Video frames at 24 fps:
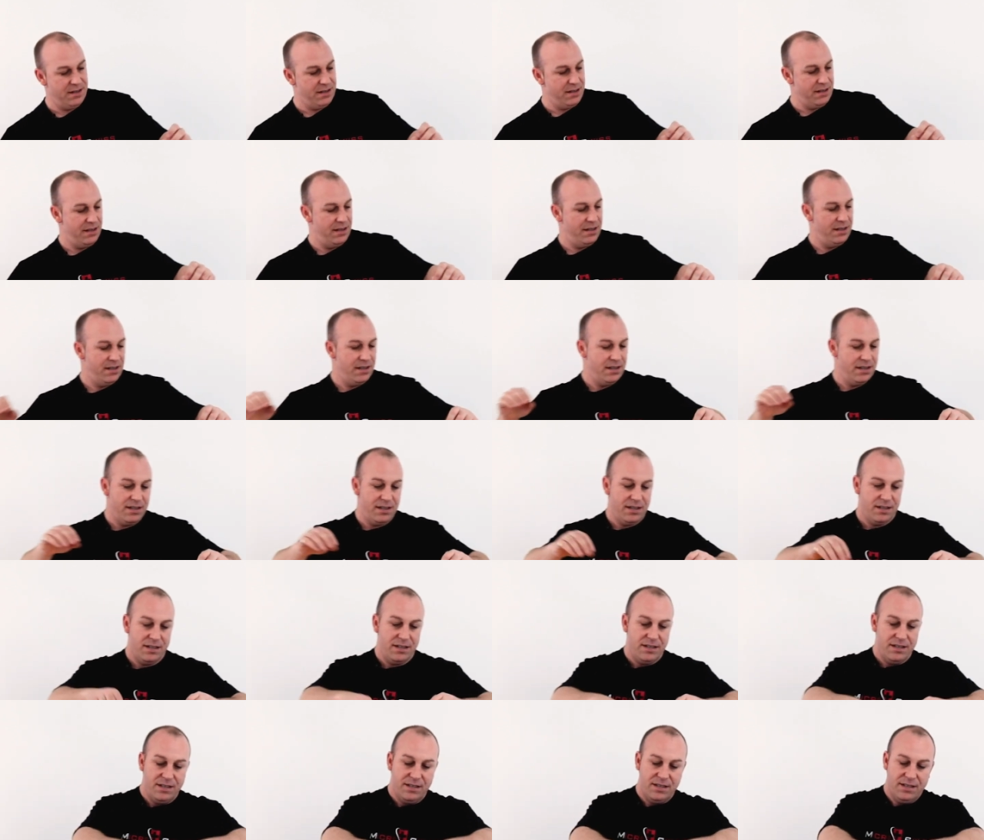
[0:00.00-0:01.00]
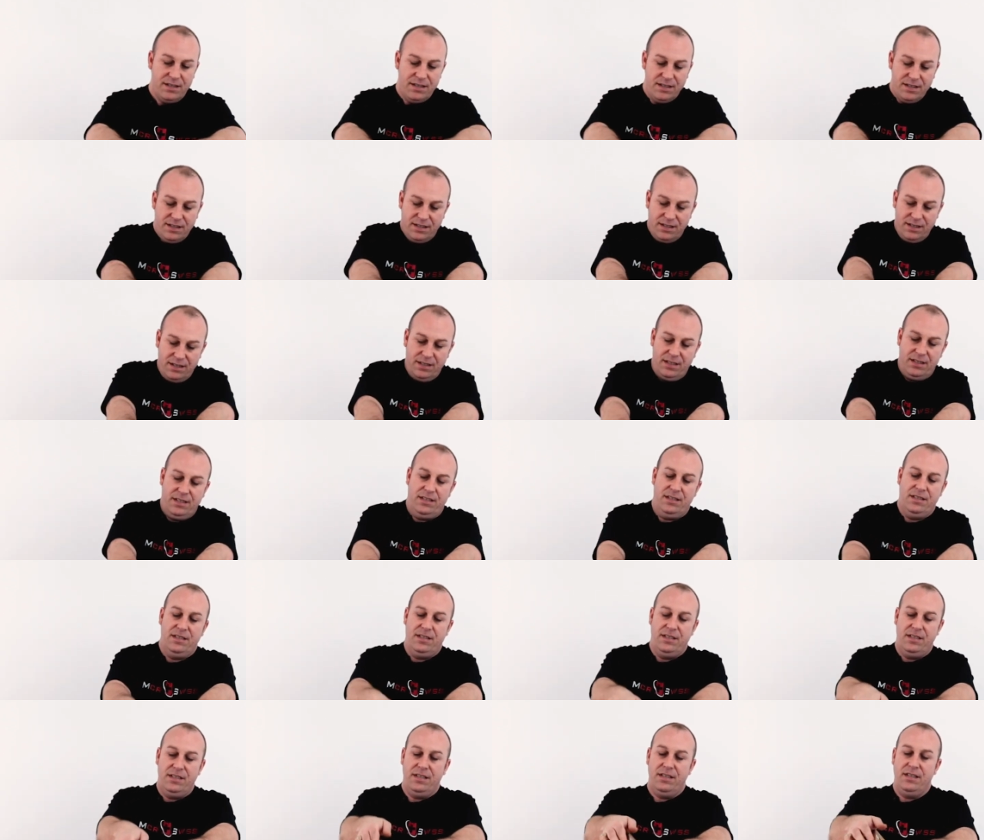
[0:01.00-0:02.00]

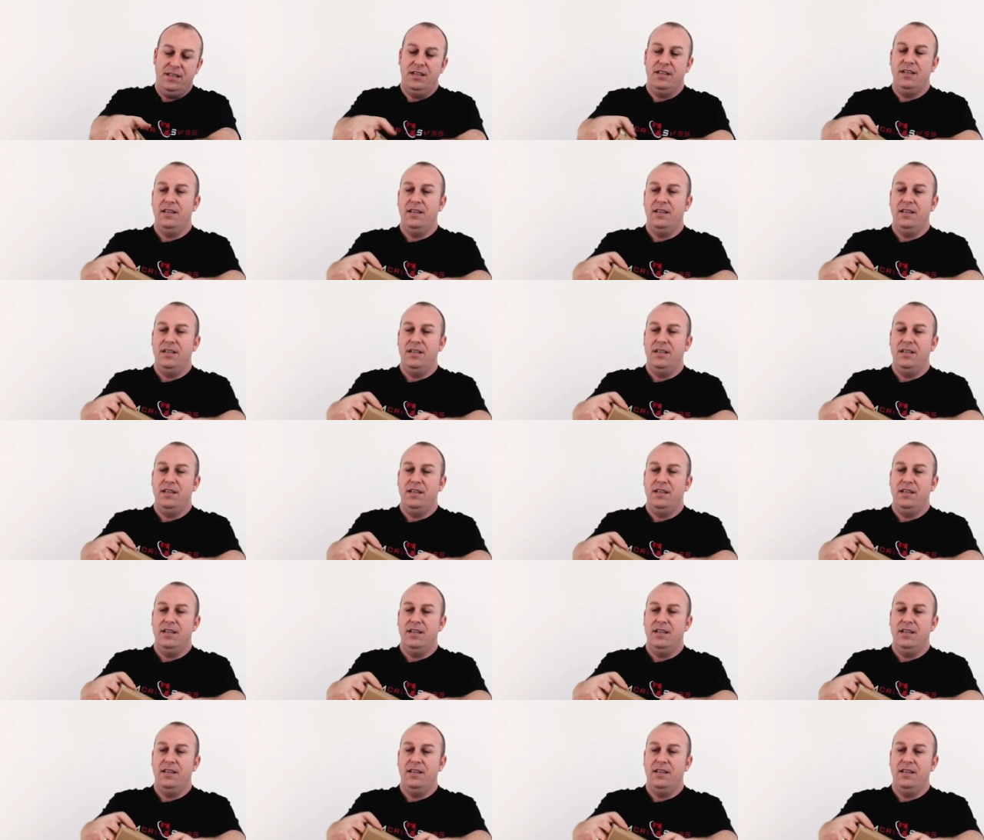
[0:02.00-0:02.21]
Nothing is said.